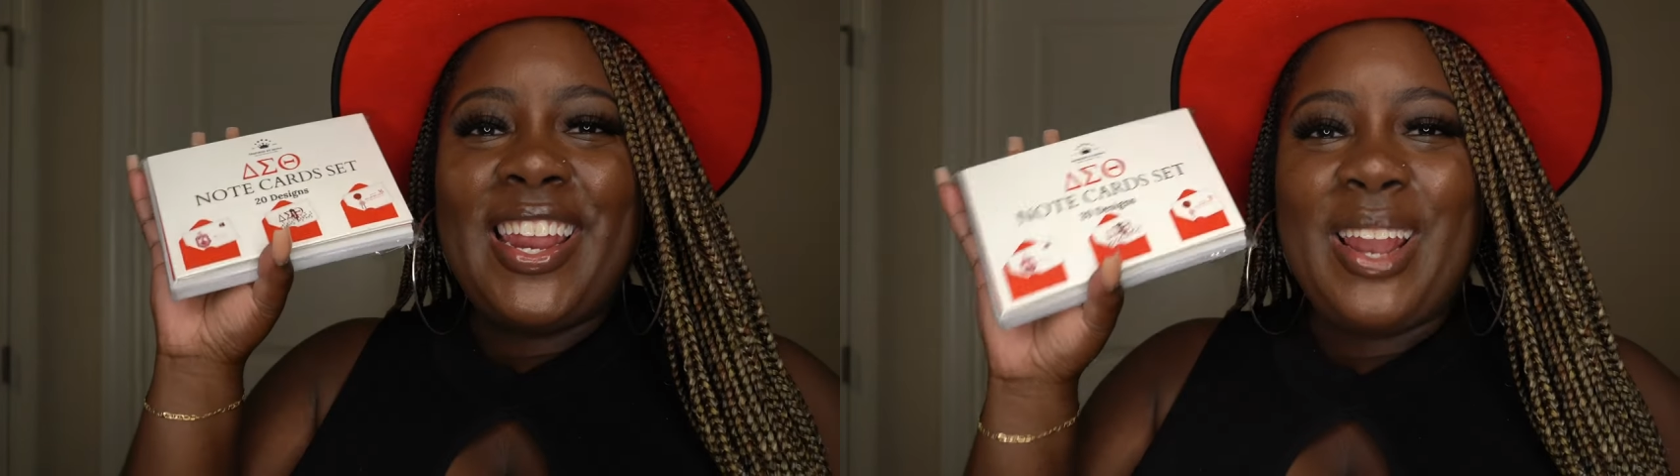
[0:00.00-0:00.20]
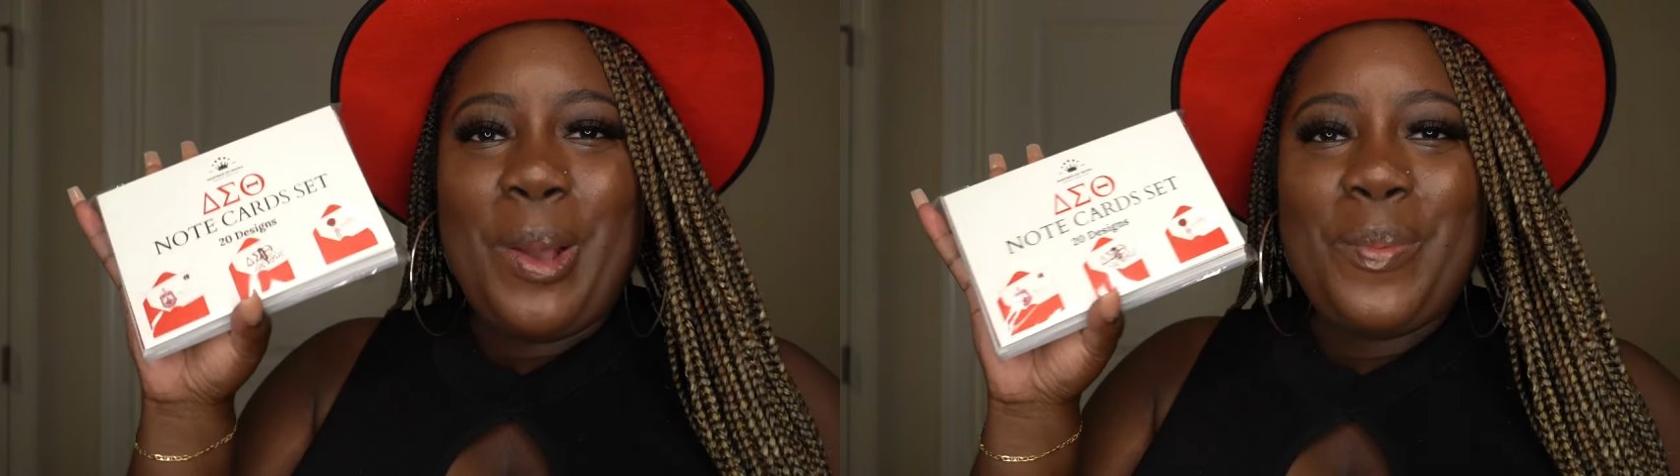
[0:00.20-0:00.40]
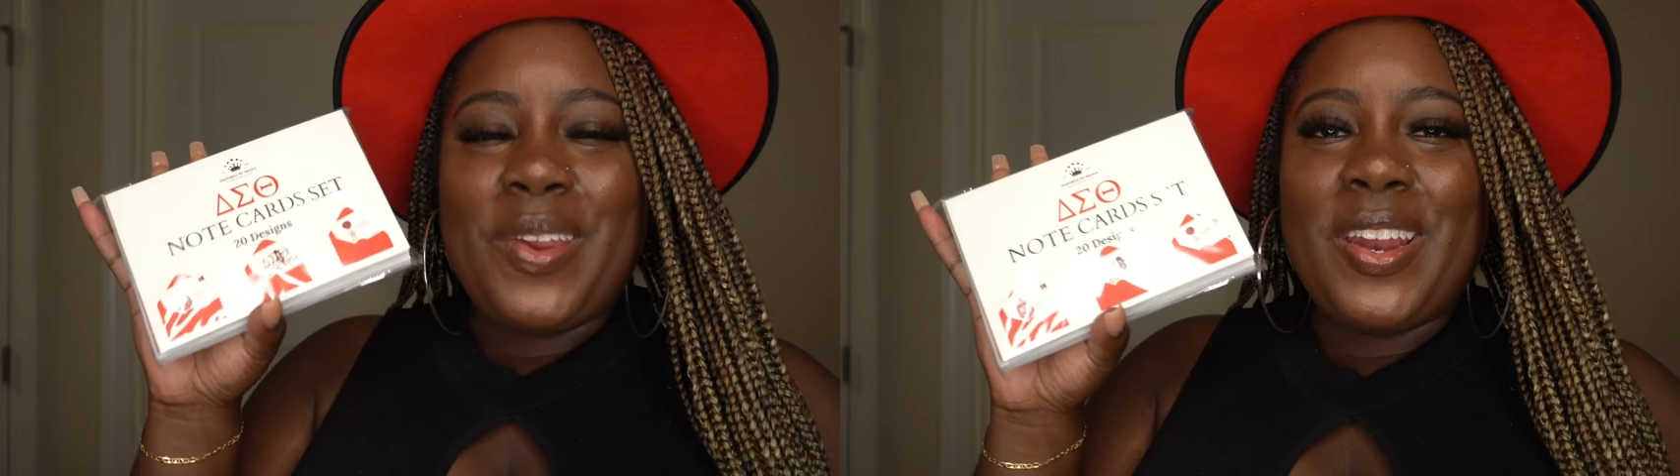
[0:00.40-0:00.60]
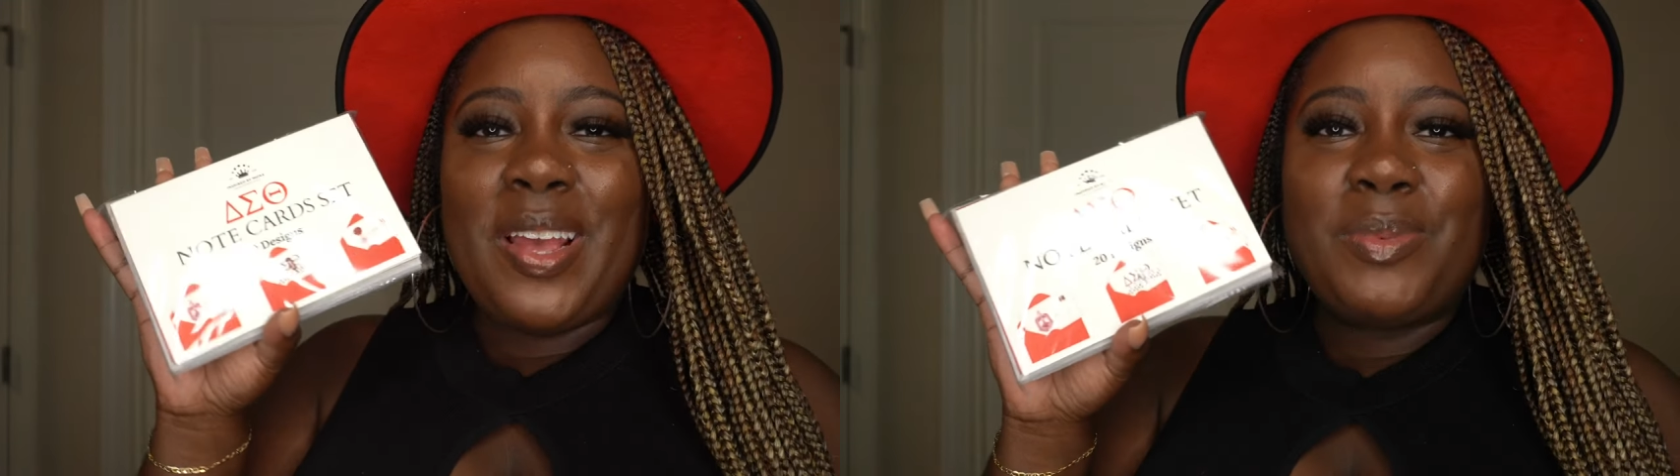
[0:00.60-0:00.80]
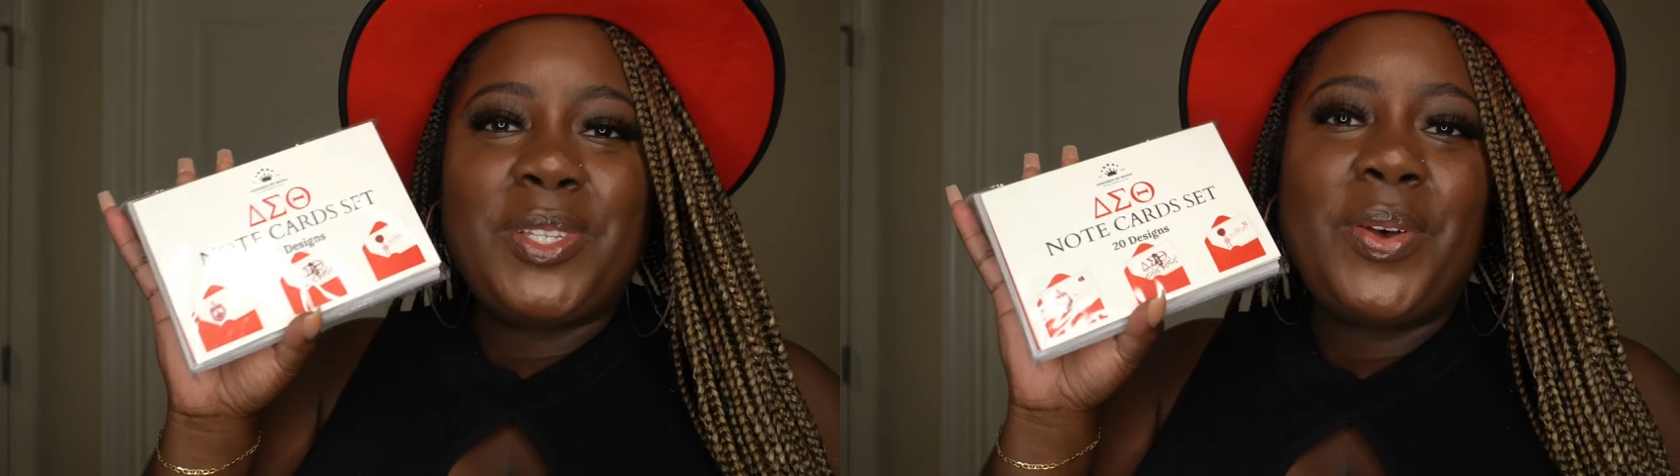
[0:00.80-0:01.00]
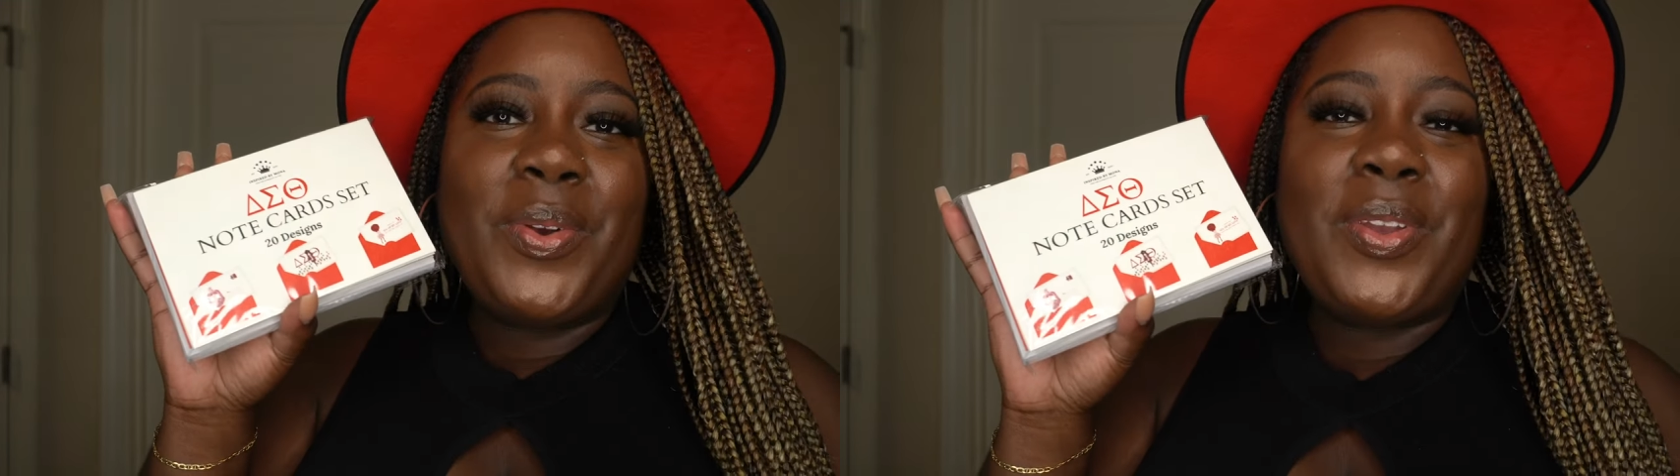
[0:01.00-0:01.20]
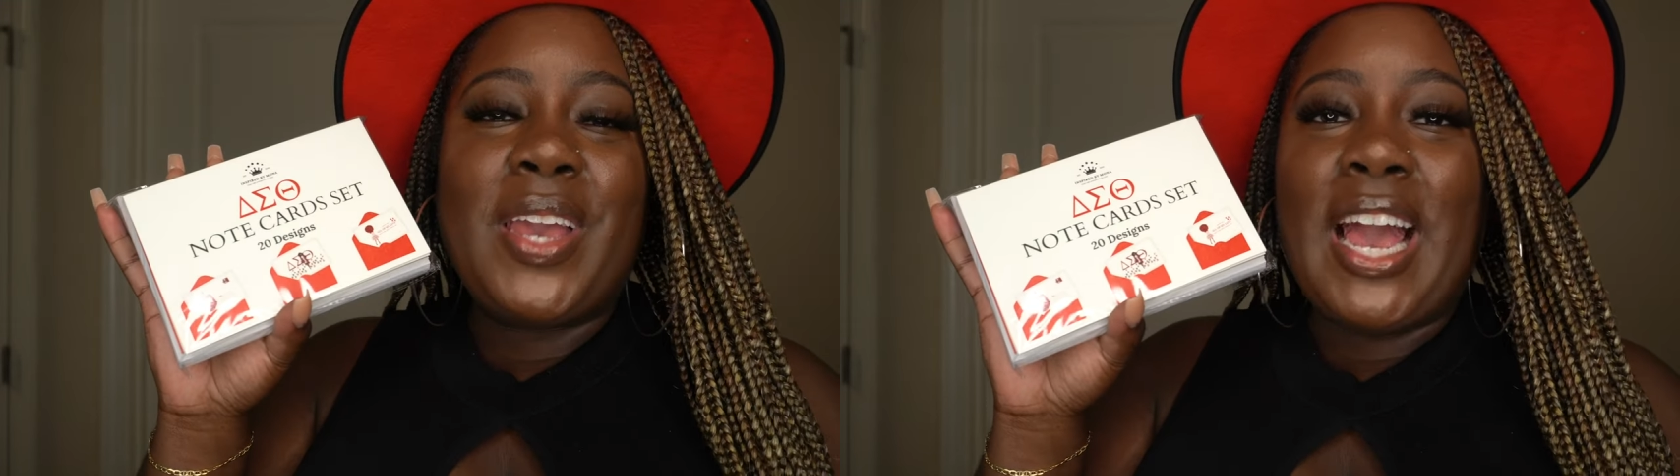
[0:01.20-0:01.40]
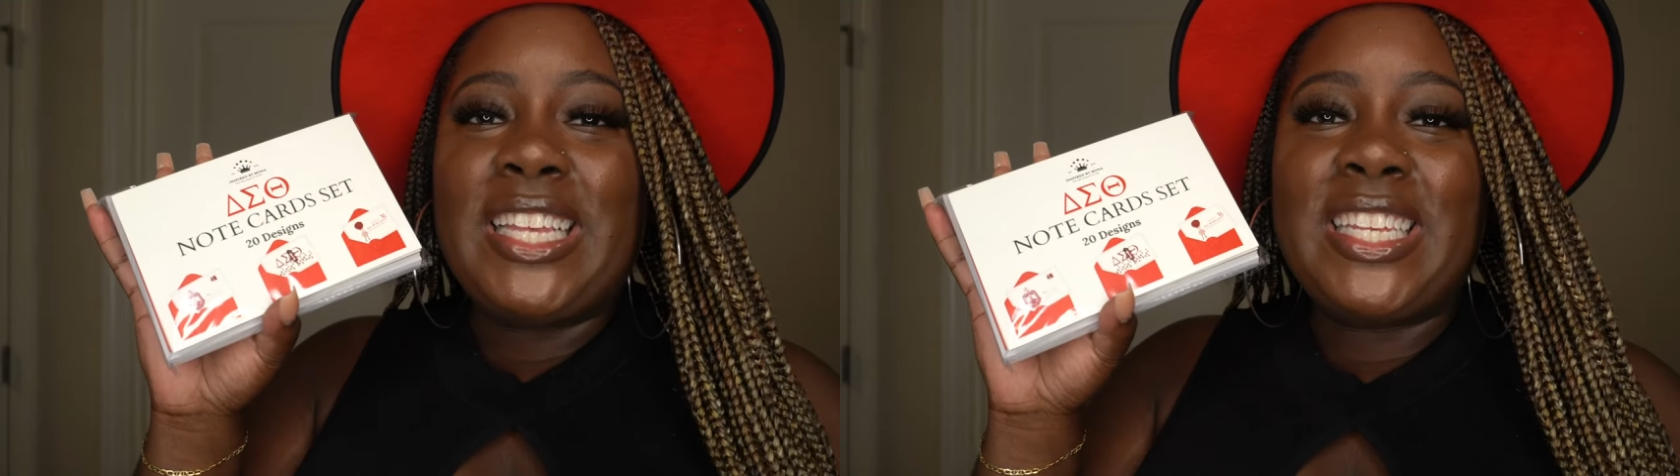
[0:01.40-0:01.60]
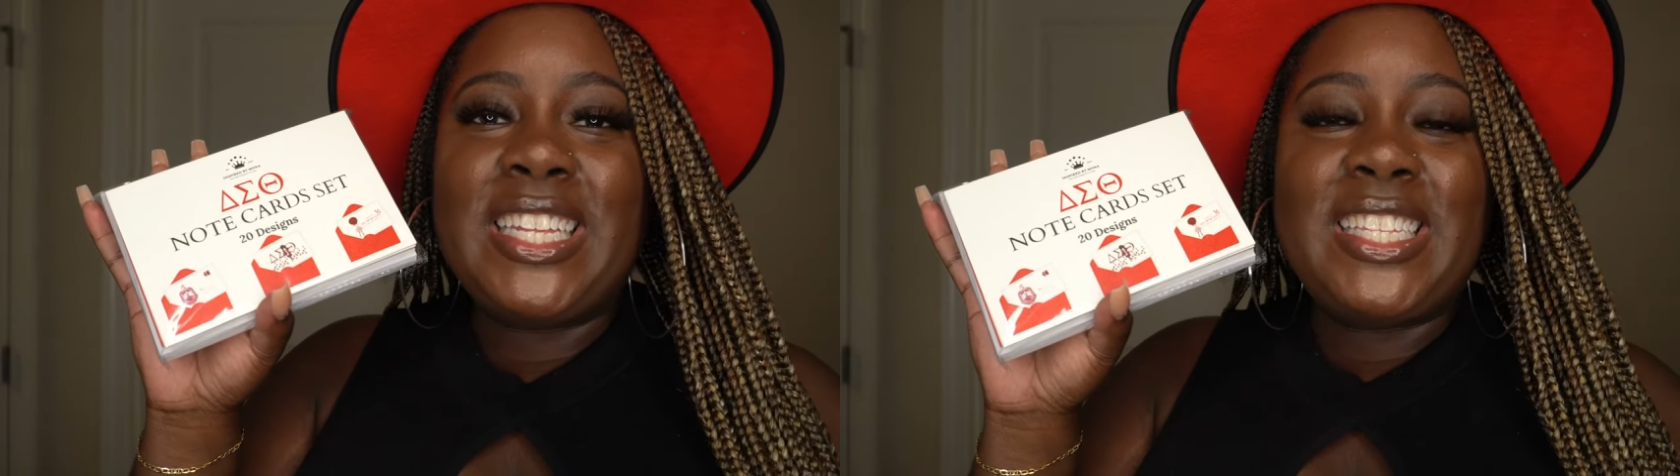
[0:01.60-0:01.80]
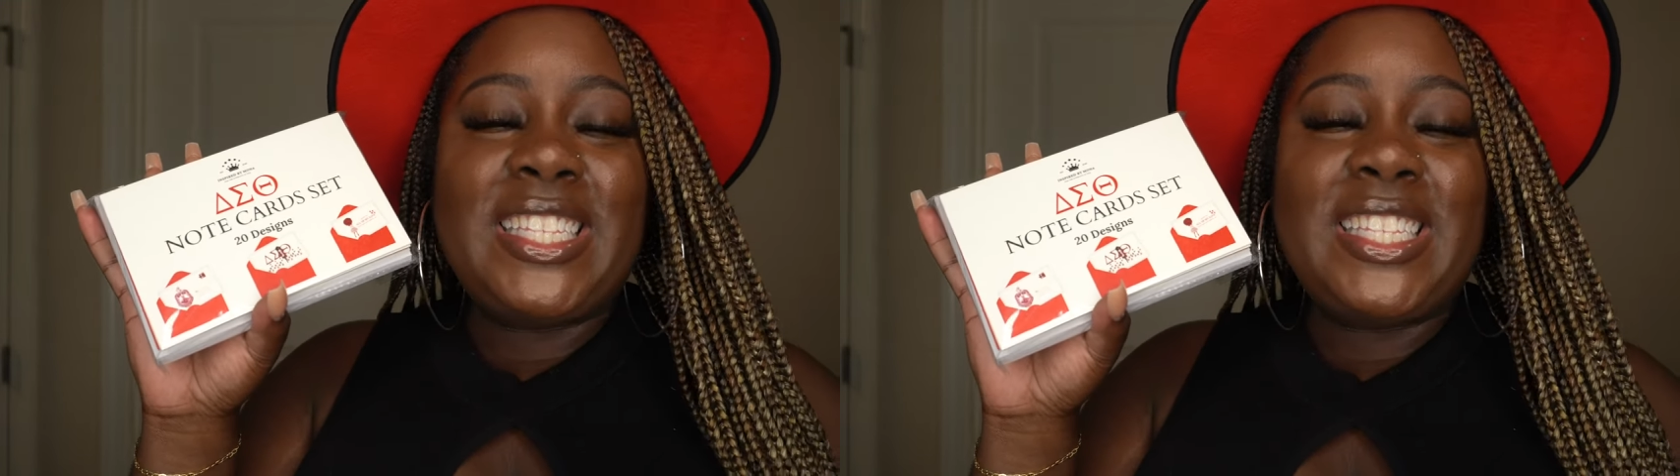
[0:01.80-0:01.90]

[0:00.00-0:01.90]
and open it up so you guys can